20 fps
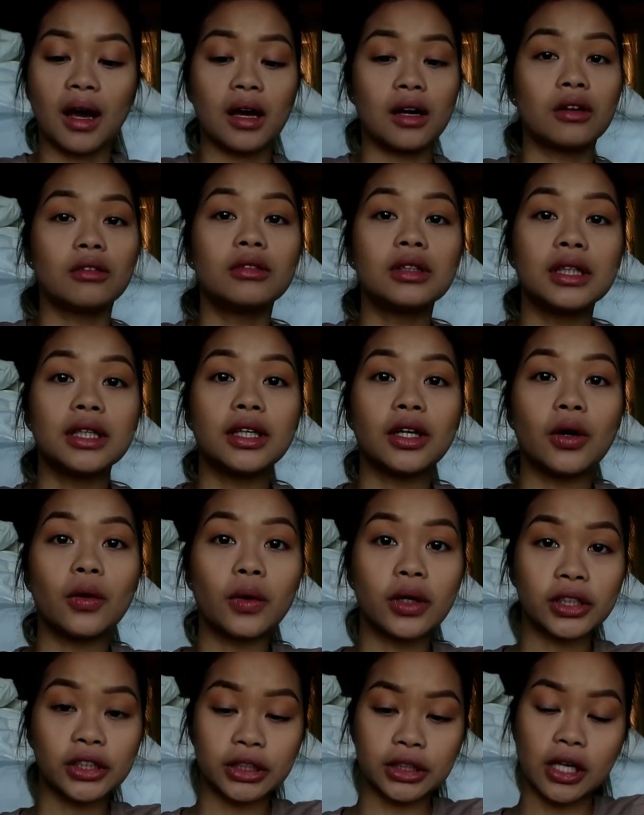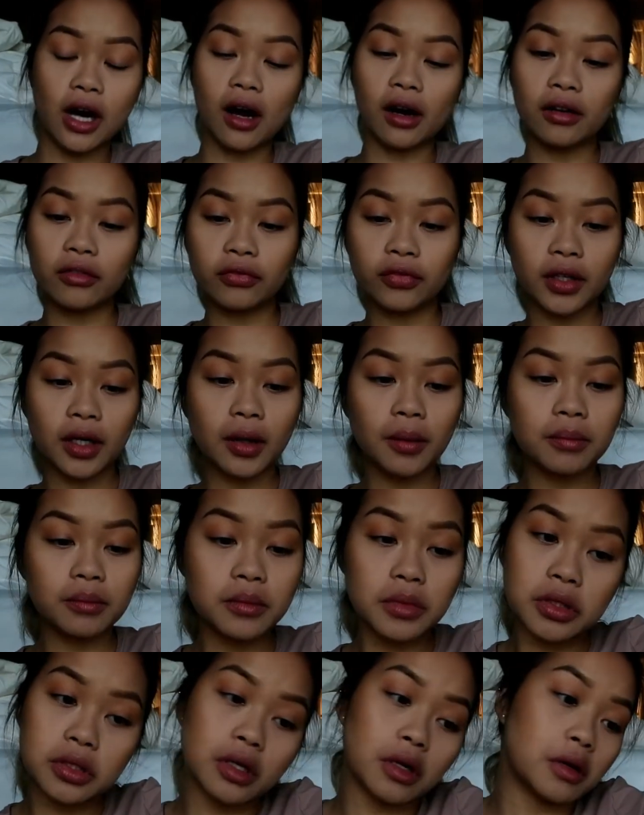I don't really know where she got it
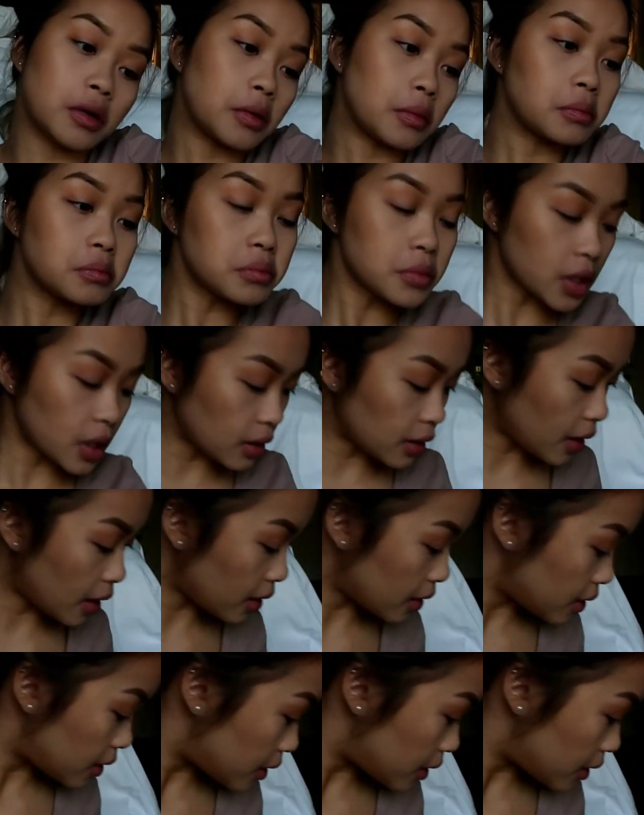from, so yeah.